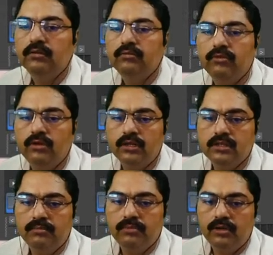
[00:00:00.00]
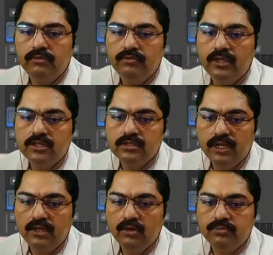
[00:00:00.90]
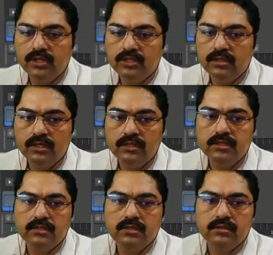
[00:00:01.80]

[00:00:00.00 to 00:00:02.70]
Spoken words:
For example, if there is many objects like this,